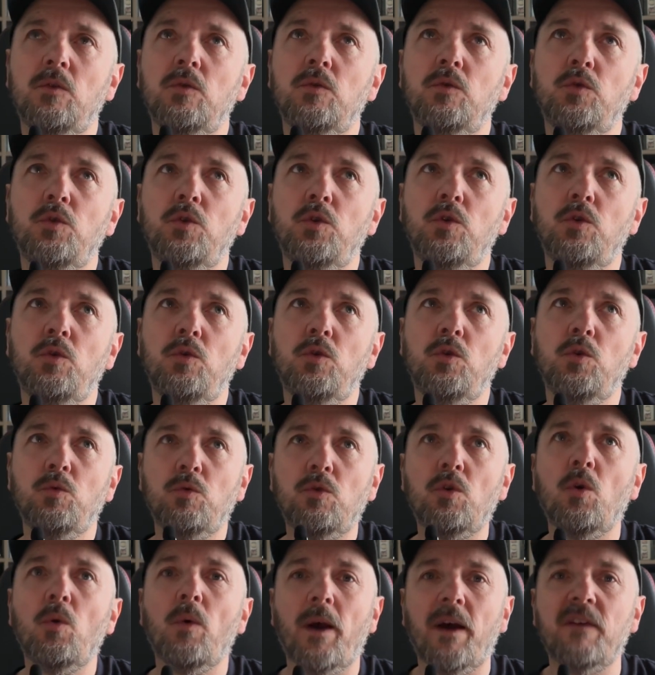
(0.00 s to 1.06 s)
you
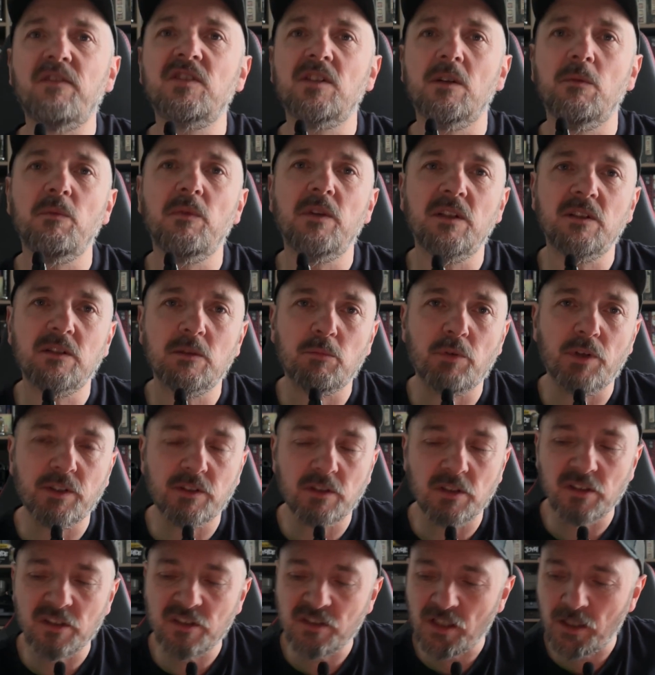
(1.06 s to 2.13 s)
do have something to bring to
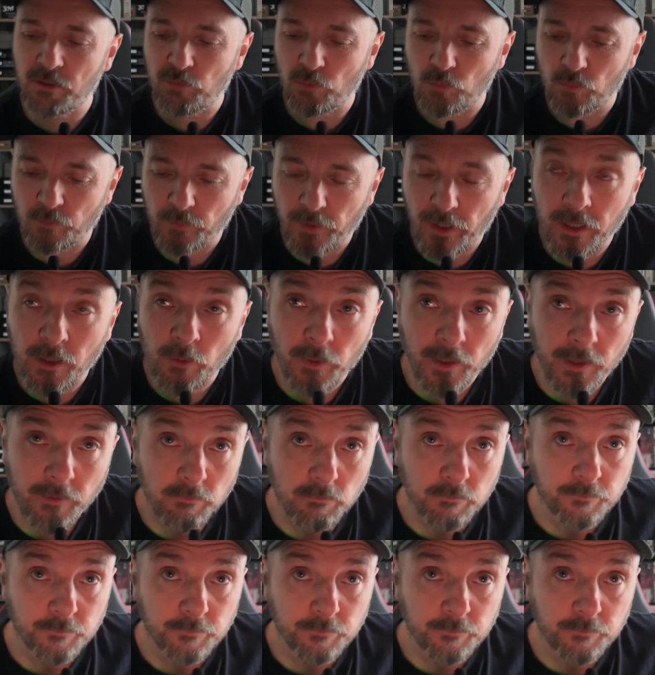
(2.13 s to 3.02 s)
the table. Anyway,